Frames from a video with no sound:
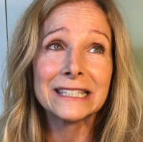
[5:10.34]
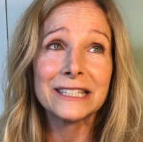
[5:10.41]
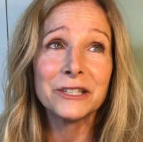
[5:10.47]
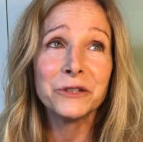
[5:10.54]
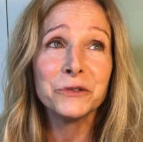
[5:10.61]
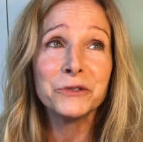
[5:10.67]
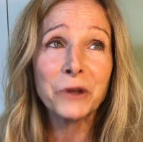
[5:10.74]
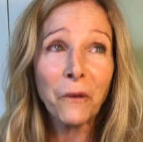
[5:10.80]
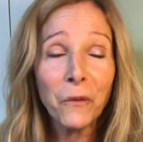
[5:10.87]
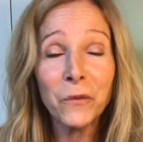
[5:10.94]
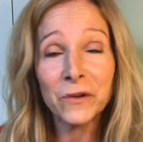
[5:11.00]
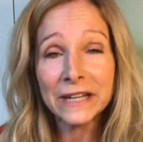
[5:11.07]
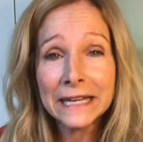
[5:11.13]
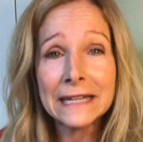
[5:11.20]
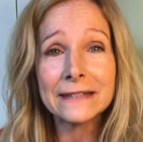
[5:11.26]
you don't
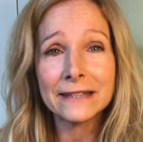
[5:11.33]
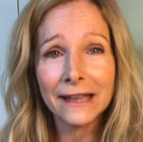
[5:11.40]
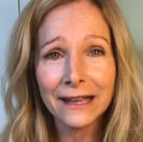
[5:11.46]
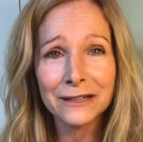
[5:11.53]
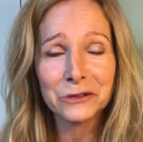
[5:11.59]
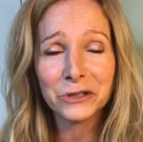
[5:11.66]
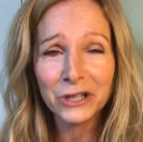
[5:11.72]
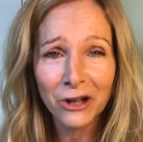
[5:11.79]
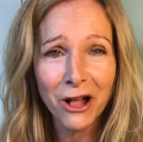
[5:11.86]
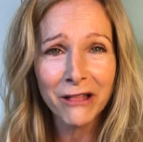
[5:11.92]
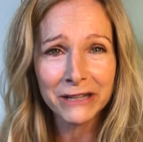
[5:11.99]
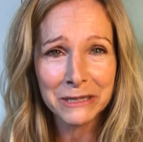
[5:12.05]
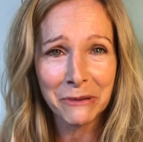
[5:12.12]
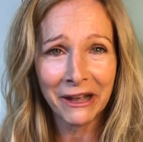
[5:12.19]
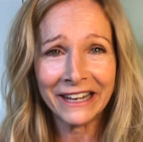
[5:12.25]
need to actually call
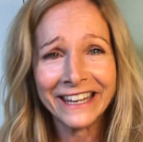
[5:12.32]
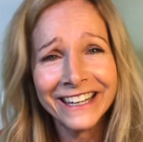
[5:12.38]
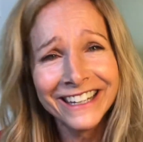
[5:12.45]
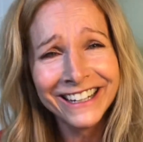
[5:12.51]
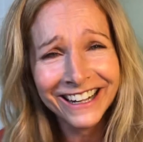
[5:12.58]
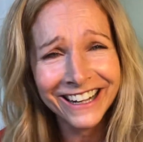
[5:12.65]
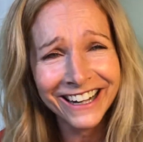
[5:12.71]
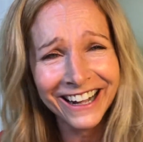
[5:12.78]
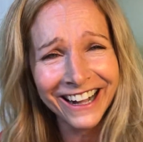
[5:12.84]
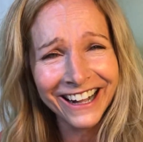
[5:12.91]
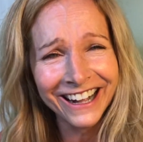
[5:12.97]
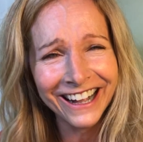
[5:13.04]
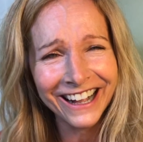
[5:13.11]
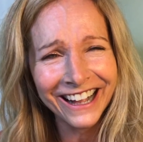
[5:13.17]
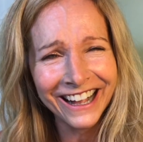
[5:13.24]
anybody.
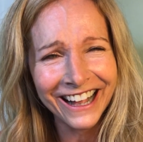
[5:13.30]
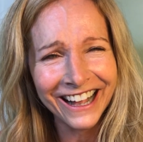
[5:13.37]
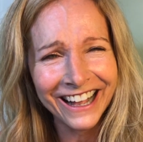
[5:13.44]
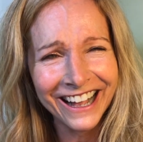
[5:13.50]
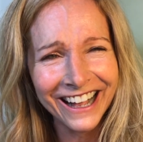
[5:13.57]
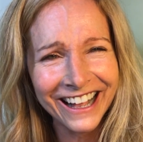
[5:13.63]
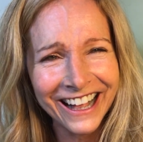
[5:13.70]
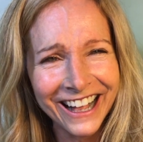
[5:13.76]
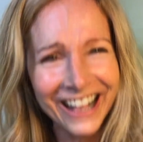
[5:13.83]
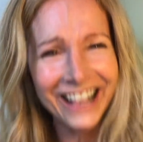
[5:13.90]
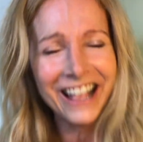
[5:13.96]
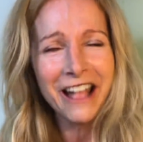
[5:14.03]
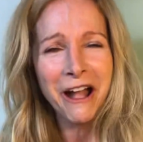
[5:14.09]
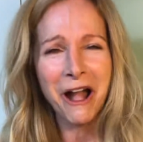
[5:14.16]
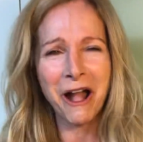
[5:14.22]

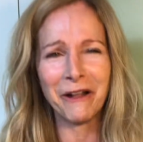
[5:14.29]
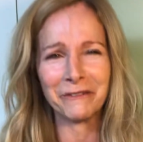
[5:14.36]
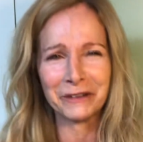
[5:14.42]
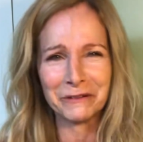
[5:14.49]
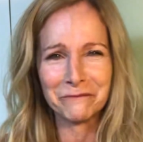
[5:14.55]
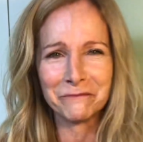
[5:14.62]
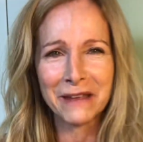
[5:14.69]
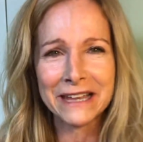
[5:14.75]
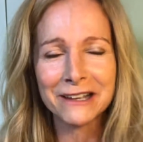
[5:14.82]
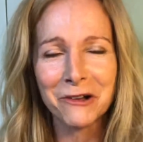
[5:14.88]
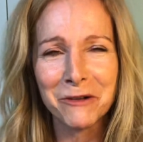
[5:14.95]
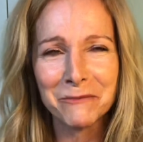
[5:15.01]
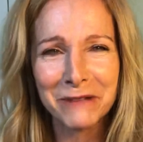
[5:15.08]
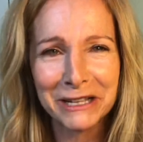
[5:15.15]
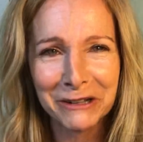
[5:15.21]
I'm going to make
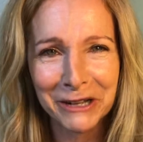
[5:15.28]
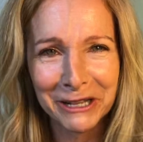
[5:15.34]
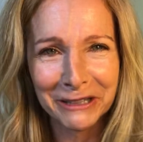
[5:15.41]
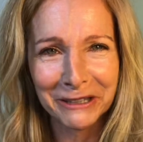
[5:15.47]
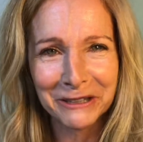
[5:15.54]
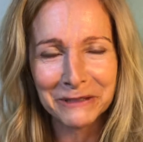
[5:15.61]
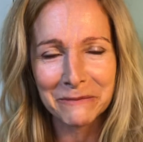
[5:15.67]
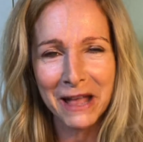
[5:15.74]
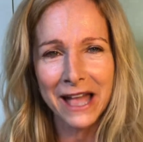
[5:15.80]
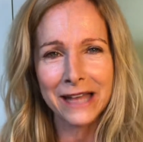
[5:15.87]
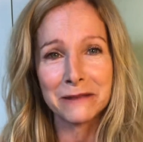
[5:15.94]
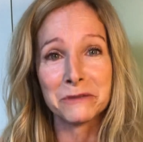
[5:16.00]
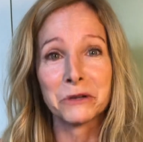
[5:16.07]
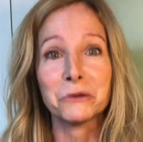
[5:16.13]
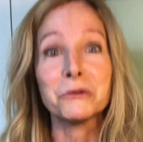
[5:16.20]
all my colleagues mad.
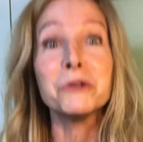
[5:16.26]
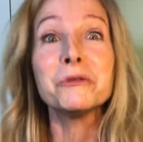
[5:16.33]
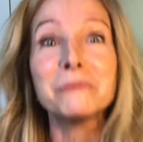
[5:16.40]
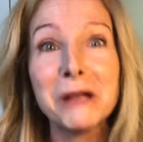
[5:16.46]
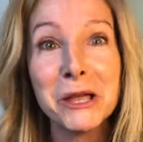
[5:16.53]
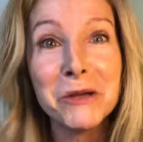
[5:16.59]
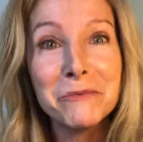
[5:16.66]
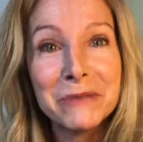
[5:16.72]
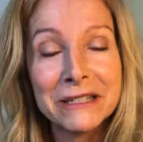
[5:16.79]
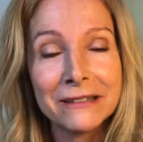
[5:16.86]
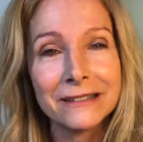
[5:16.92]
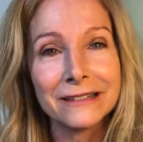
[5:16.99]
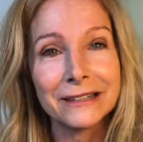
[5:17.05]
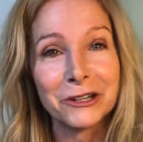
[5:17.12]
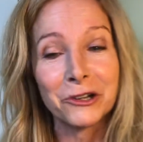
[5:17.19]
I'm going to ruin my own
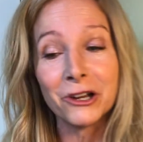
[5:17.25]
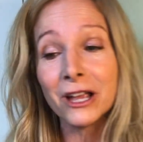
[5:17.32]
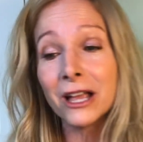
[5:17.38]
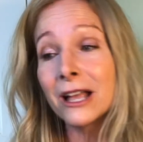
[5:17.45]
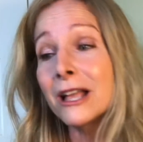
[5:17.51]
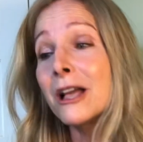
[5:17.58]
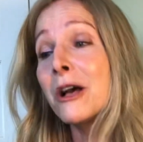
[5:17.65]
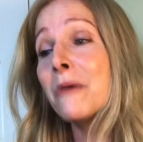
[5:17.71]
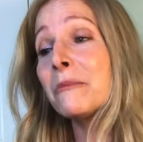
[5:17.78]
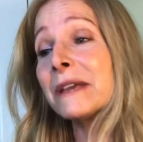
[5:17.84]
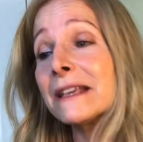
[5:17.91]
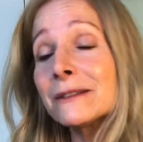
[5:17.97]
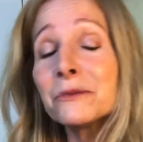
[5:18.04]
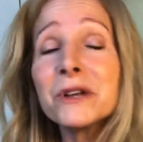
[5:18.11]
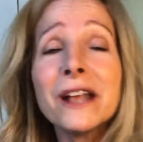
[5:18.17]
business here. But
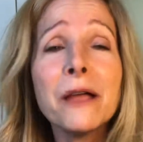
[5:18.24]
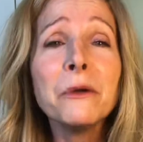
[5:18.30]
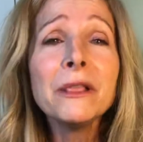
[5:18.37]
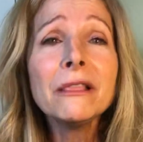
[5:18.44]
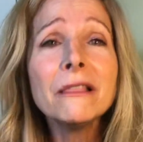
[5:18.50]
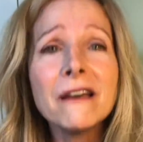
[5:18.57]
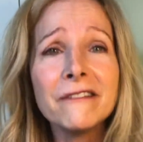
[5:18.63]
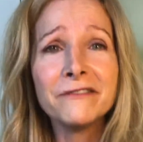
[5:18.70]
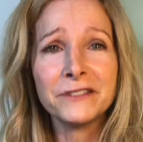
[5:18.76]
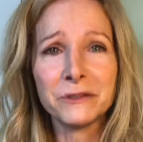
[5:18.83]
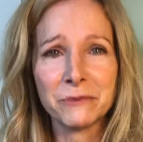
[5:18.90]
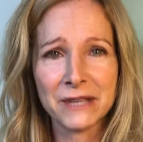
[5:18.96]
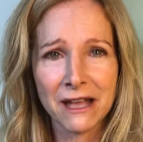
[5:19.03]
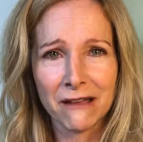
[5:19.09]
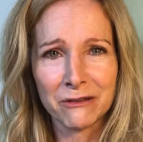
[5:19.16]
guess what? I would love
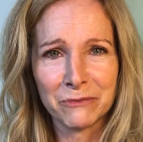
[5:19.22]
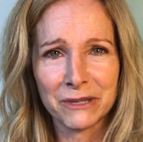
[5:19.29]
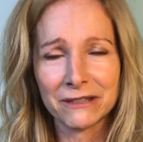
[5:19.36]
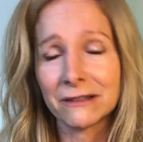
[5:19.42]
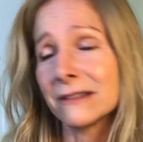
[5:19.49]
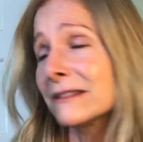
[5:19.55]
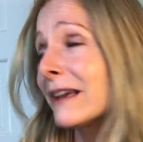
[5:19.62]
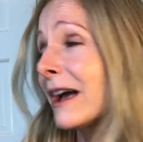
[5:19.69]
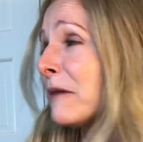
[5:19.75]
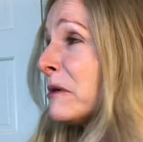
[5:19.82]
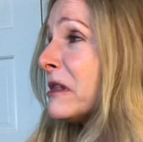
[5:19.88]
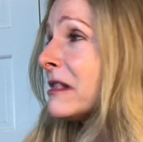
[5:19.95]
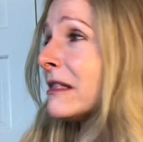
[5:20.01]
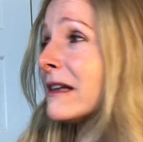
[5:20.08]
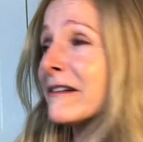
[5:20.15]
to be out of business. I
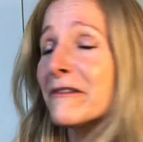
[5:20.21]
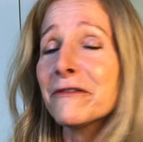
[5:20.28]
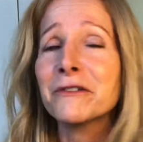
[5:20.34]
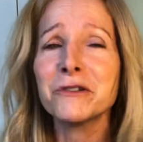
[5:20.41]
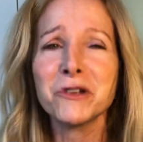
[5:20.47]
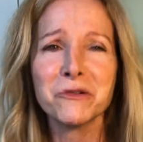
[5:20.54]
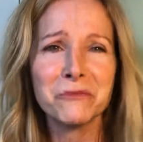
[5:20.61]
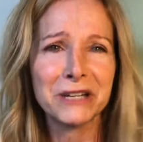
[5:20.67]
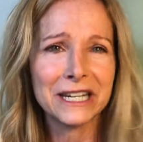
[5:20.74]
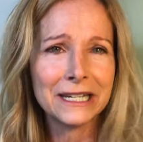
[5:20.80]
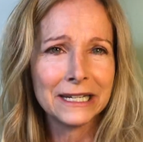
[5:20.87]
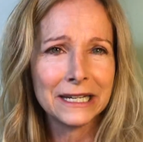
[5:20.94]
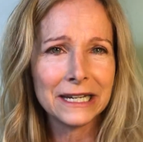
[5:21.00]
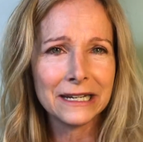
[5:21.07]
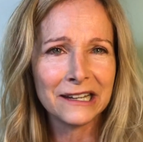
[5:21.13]
would love for nobody
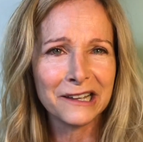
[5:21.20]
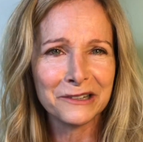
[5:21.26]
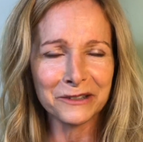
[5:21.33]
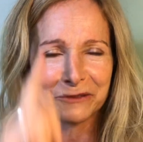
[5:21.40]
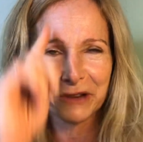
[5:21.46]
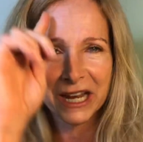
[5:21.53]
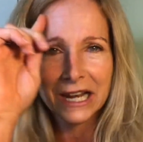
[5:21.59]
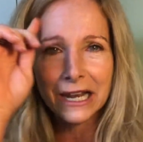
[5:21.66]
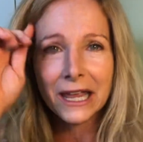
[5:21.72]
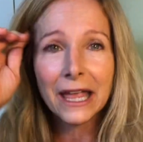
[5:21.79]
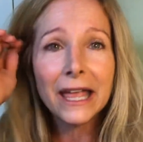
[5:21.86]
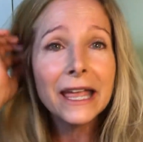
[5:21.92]
to need us, right?